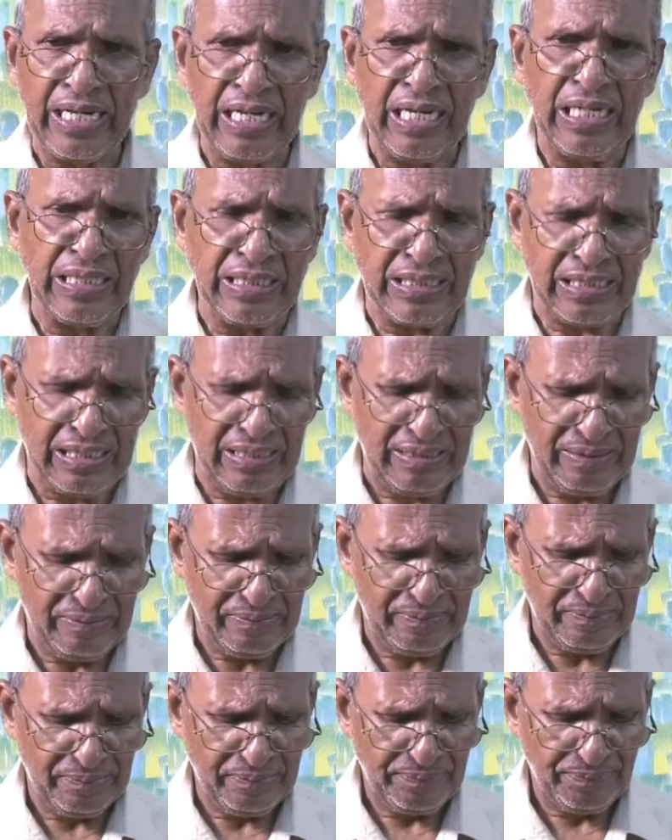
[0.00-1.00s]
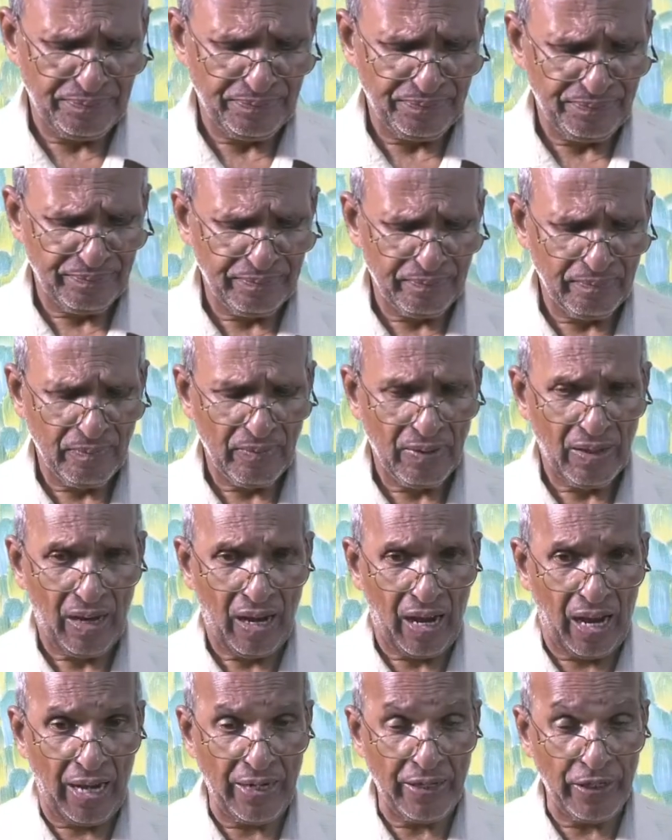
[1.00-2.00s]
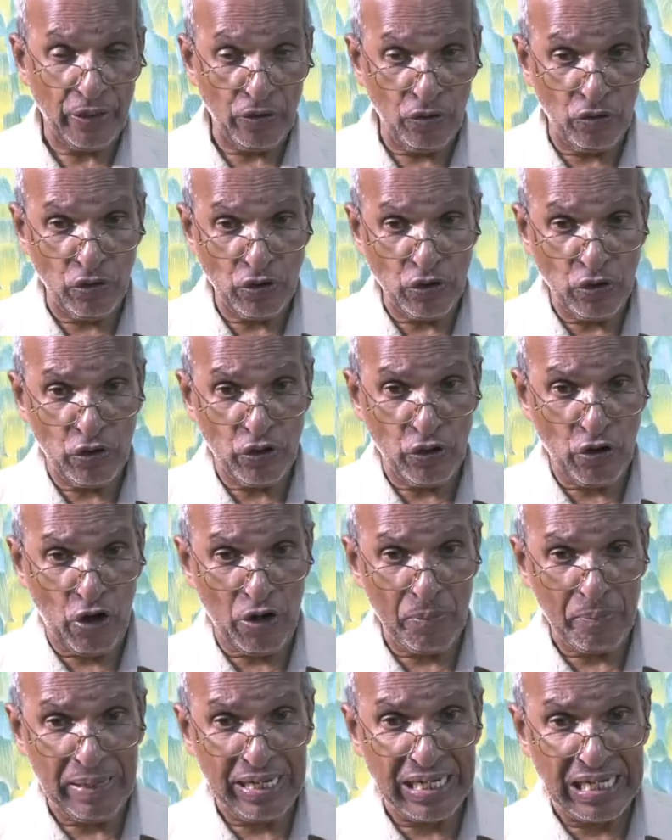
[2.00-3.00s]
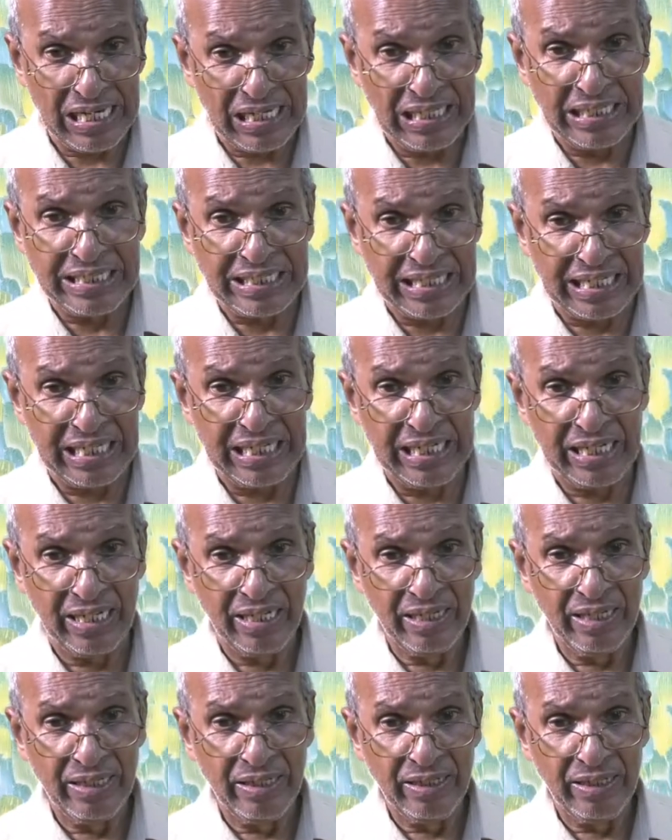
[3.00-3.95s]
guilt. And you should not be guilty